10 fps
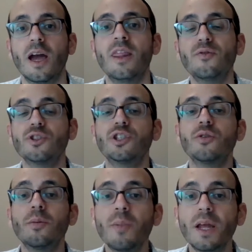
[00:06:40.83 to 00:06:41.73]
And therefore she
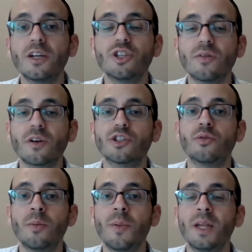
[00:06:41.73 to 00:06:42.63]
remained a shivcha, she
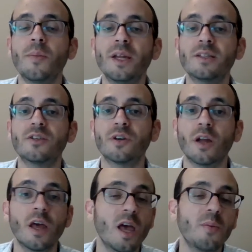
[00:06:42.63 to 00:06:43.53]
remained a maidservant.
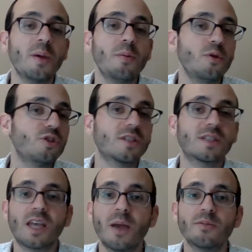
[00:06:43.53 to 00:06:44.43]
People who just
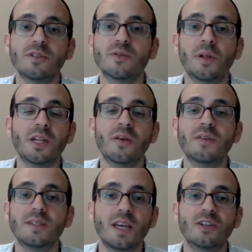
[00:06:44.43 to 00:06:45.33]
came to the splitting of the
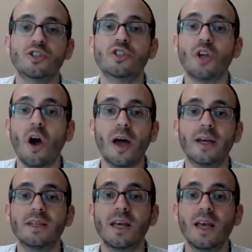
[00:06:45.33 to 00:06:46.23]
sea and just saw
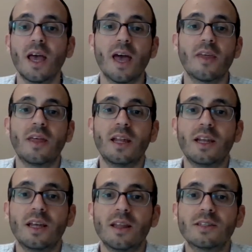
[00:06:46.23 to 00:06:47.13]
it, then
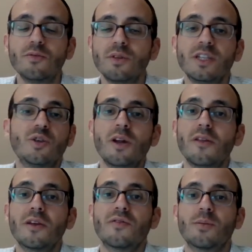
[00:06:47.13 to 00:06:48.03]
it didn't really do
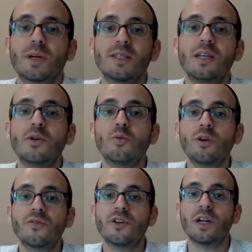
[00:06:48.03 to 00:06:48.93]
anything for them because they didn't
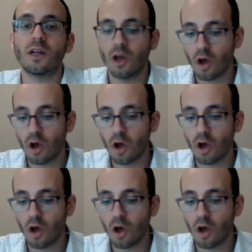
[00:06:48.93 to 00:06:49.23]
work for it.